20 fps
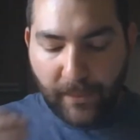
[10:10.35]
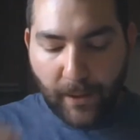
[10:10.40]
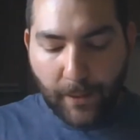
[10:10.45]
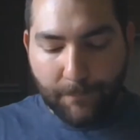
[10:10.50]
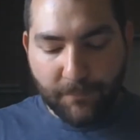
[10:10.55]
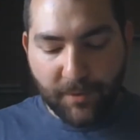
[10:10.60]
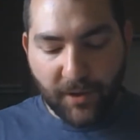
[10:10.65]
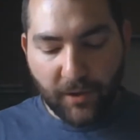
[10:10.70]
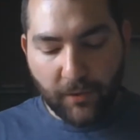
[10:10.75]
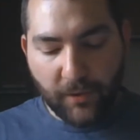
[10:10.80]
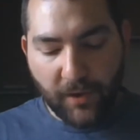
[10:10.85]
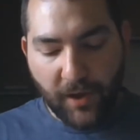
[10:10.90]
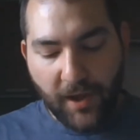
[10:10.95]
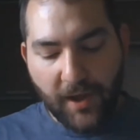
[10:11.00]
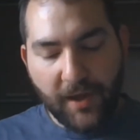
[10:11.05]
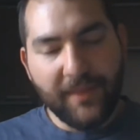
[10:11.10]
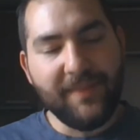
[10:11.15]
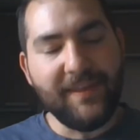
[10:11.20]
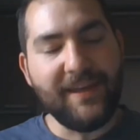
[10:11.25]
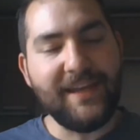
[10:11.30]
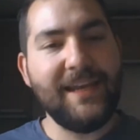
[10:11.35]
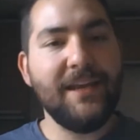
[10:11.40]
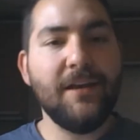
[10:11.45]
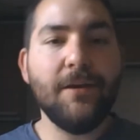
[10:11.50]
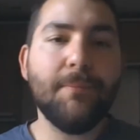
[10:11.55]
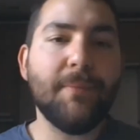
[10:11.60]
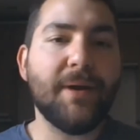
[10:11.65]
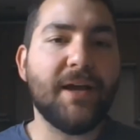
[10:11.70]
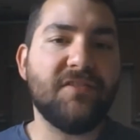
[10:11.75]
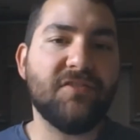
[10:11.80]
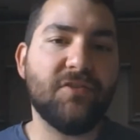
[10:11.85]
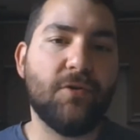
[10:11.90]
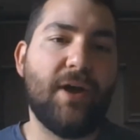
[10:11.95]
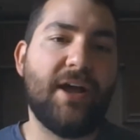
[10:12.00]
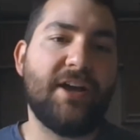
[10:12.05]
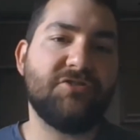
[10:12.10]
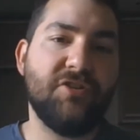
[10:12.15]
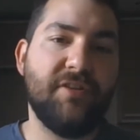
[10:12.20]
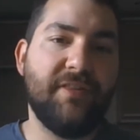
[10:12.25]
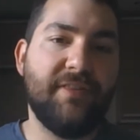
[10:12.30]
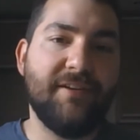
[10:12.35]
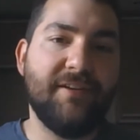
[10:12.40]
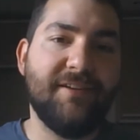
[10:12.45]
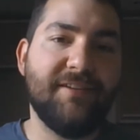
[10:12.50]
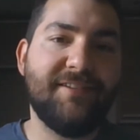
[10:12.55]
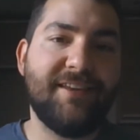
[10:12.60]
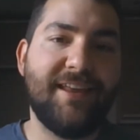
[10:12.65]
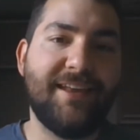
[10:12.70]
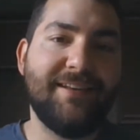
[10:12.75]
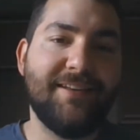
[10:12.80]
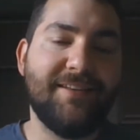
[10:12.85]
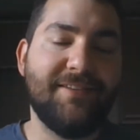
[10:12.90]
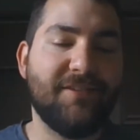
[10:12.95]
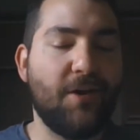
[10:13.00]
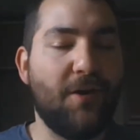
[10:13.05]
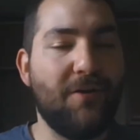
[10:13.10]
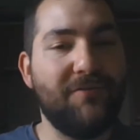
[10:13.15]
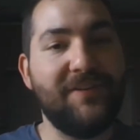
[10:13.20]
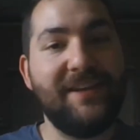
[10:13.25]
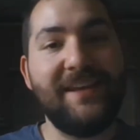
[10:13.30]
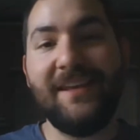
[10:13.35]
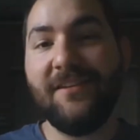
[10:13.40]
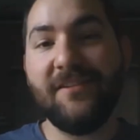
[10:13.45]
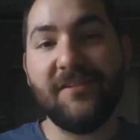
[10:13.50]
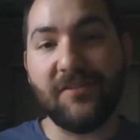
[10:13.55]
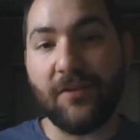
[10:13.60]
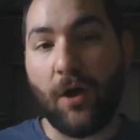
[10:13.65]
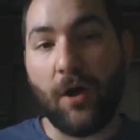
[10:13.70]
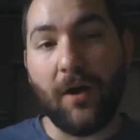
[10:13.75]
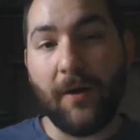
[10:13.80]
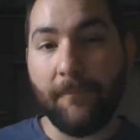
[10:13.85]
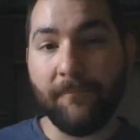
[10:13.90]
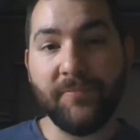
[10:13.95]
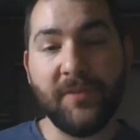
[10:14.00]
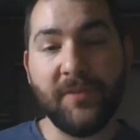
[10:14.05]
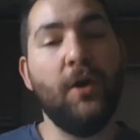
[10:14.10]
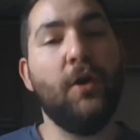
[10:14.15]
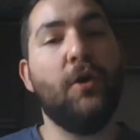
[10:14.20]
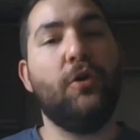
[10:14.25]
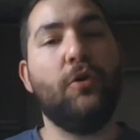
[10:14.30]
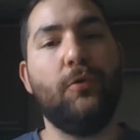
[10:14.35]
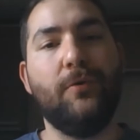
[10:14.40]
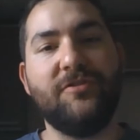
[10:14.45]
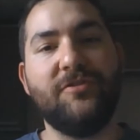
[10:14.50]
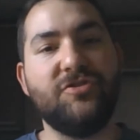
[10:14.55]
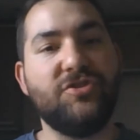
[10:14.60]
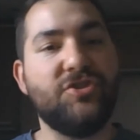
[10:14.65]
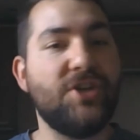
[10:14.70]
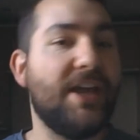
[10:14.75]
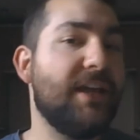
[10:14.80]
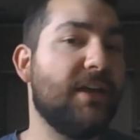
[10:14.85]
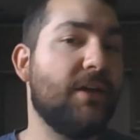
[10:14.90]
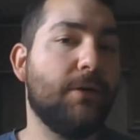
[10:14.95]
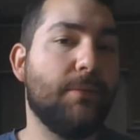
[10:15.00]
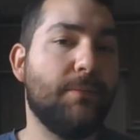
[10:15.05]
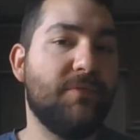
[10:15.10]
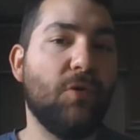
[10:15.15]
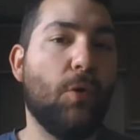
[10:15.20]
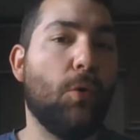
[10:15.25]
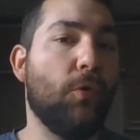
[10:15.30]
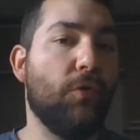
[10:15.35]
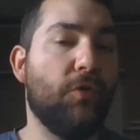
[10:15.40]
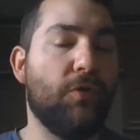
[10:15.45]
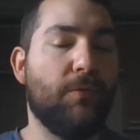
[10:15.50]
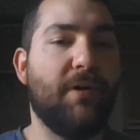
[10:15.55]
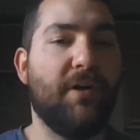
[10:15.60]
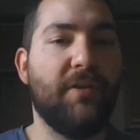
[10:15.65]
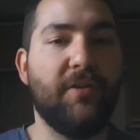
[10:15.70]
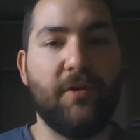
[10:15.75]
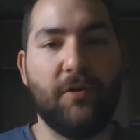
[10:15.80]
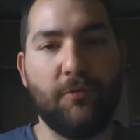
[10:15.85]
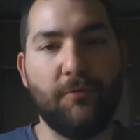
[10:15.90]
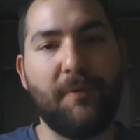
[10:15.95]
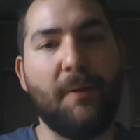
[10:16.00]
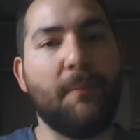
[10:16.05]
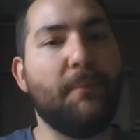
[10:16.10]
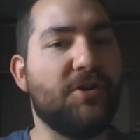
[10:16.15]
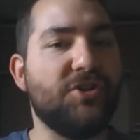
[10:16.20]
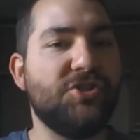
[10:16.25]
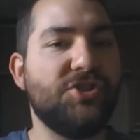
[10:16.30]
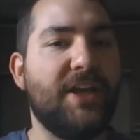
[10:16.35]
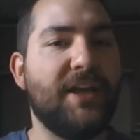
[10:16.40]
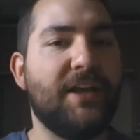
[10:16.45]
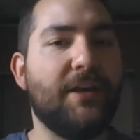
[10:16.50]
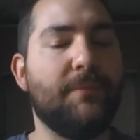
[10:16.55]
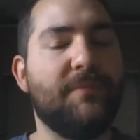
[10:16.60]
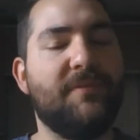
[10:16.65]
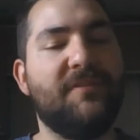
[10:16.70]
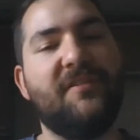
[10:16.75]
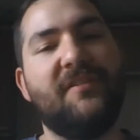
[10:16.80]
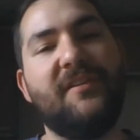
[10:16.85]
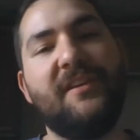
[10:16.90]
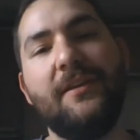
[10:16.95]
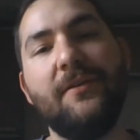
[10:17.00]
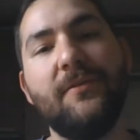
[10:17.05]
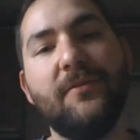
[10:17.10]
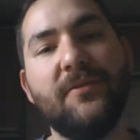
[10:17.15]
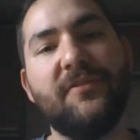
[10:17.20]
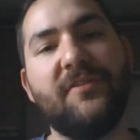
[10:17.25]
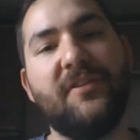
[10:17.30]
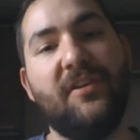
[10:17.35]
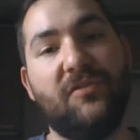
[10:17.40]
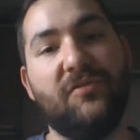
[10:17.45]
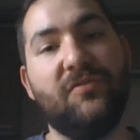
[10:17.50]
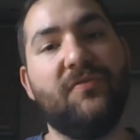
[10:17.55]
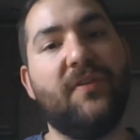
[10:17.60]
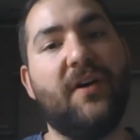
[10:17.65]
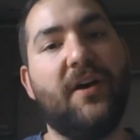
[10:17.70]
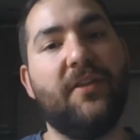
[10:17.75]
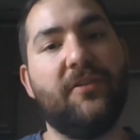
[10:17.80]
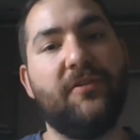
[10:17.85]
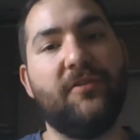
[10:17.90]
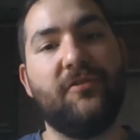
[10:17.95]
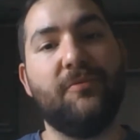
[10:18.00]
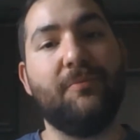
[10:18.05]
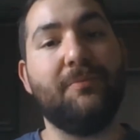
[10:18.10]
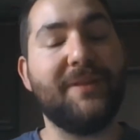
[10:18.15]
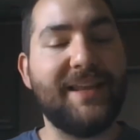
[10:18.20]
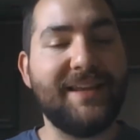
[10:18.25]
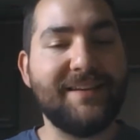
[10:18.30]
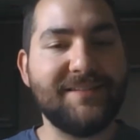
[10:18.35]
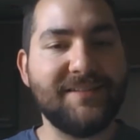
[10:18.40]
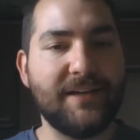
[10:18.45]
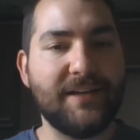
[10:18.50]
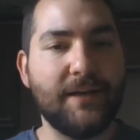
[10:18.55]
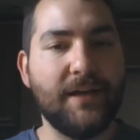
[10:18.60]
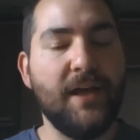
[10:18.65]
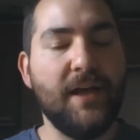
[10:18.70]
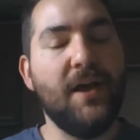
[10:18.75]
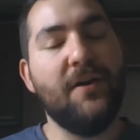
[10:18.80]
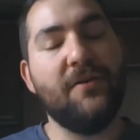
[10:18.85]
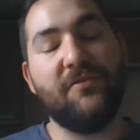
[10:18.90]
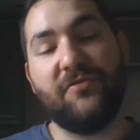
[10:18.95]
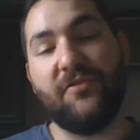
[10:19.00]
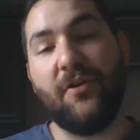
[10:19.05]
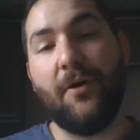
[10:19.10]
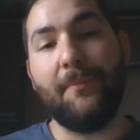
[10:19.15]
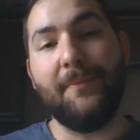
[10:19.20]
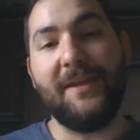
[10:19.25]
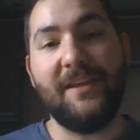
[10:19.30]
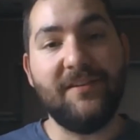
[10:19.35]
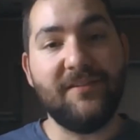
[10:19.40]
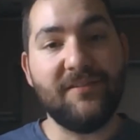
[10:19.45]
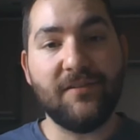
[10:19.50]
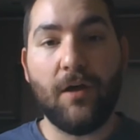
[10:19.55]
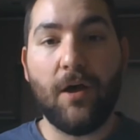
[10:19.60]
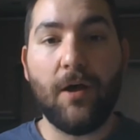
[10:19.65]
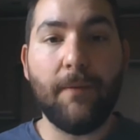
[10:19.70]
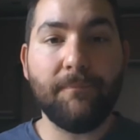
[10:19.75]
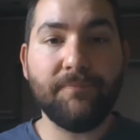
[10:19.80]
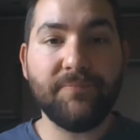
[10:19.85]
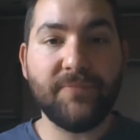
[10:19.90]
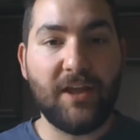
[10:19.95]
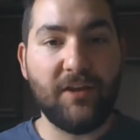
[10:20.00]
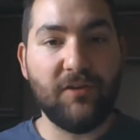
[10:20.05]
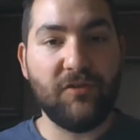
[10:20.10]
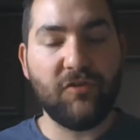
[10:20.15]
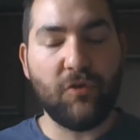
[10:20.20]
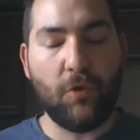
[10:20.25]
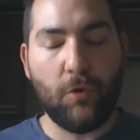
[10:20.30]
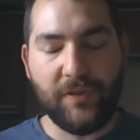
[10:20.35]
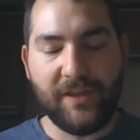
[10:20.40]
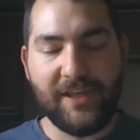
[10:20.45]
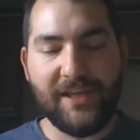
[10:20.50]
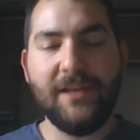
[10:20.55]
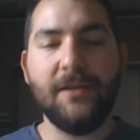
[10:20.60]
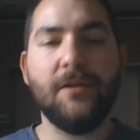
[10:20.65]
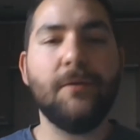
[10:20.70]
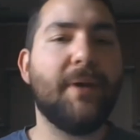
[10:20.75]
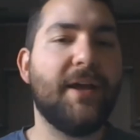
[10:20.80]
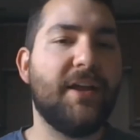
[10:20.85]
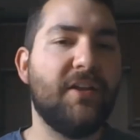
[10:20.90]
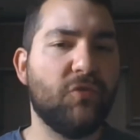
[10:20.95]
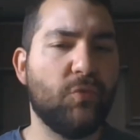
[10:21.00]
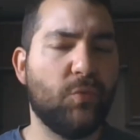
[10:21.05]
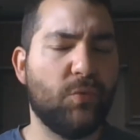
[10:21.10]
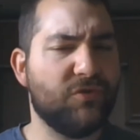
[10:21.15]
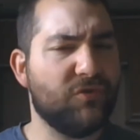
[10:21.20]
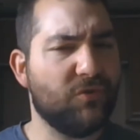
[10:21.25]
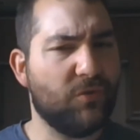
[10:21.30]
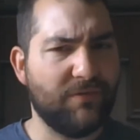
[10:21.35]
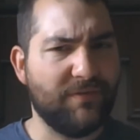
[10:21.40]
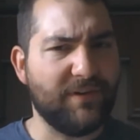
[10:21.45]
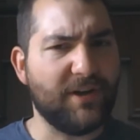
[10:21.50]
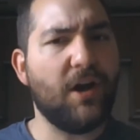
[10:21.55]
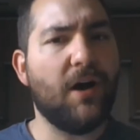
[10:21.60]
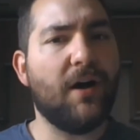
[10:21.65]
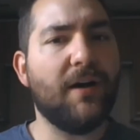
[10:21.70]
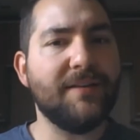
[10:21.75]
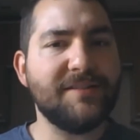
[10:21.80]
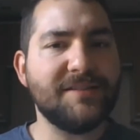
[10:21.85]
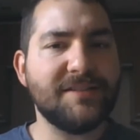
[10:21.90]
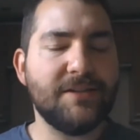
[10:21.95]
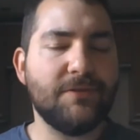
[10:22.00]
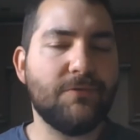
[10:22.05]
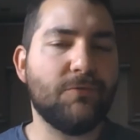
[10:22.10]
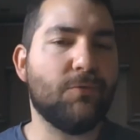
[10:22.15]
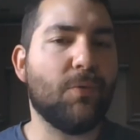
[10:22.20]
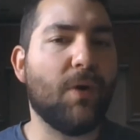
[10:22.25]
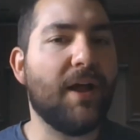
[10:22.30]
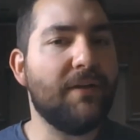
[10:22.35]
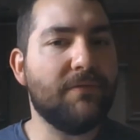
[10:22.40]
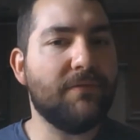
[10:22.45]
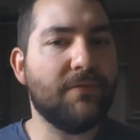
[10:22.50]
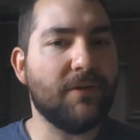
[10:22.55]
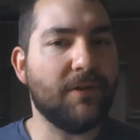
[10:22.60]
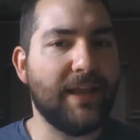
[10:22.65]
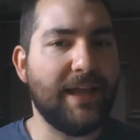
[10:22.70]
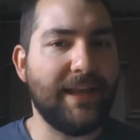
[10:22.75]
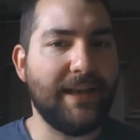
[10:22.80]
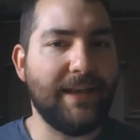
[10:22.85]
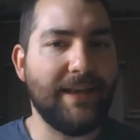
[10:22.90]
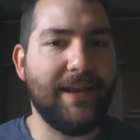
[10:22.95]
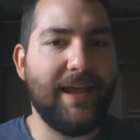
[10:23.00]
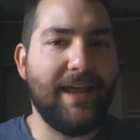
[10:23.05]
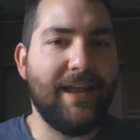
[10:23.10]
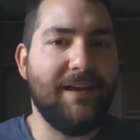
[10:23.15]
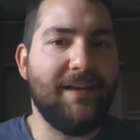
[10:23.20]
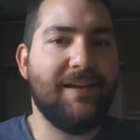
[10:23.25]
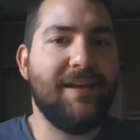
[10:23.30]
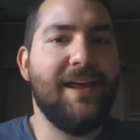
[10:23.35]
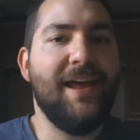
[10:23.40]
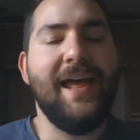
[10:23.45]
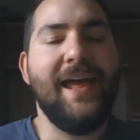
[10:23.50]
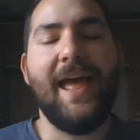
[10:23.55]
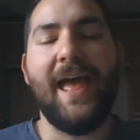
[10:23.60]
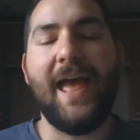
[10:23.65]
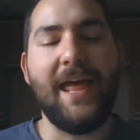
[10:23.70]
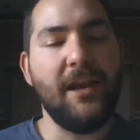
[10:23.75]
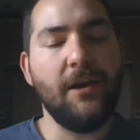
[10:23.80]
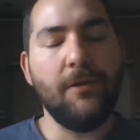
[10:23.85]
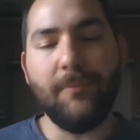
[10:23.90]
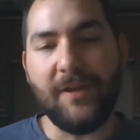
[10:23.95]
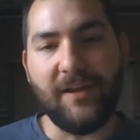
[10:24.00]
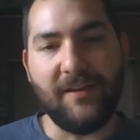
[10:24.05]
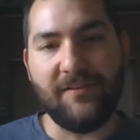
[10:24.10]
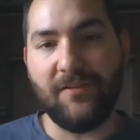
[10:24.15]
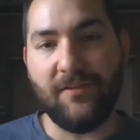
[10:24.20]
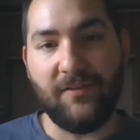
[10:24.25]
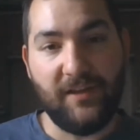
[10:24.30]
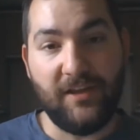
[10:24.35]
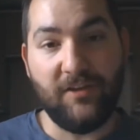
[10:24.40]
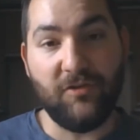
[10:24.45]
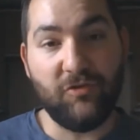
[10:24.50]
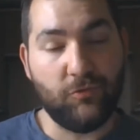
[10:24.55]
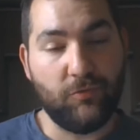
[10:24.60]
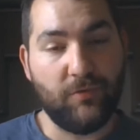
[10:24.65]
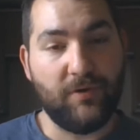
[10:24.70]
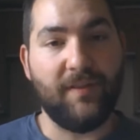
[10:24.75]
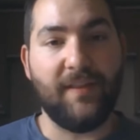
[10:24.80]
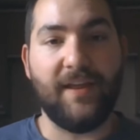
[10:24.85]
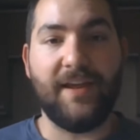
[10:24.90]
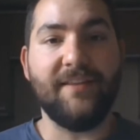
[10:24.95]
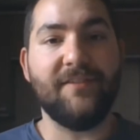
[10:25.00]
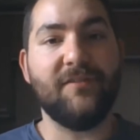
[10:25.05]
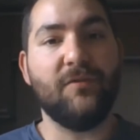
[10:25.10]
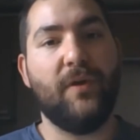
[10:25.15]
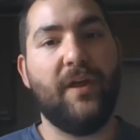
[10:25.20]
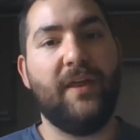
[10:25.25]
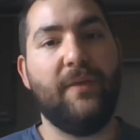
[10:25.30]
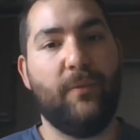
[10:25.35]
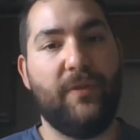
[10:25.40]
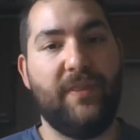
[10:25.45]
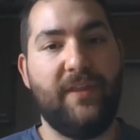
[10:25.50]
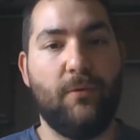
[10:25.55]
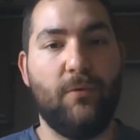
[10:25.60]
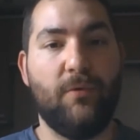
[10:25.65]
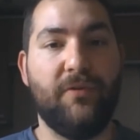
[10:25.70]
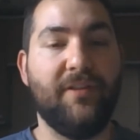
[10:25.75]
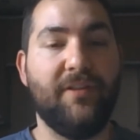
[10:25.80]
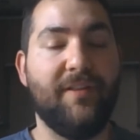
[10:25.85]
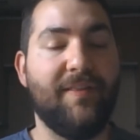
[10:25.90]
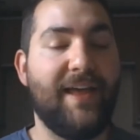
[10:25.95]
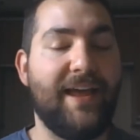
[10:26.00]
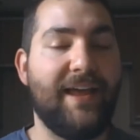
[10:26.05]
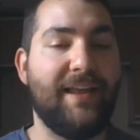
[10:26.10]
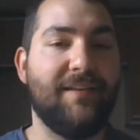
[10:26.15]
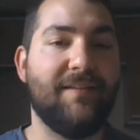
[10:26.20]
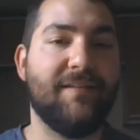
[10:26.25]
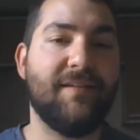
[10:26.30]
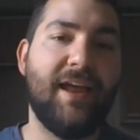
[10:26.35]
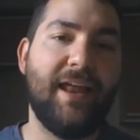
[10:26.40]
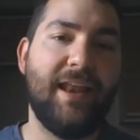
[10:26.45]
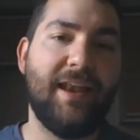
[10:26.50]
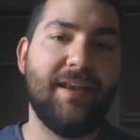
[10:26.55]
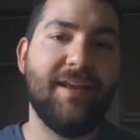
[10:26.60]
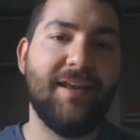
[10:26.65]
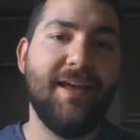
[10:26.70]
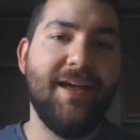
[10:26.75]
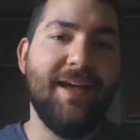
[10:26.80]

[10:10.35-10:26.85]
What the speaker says: But the Edomites are actually the descendants of Esau, who is Jacob's older brother. And remember, Jacob steals his father's blessing from Esau. And so the Edomites were sort of a constant rival and enemy to the Israelites when they were in the land. And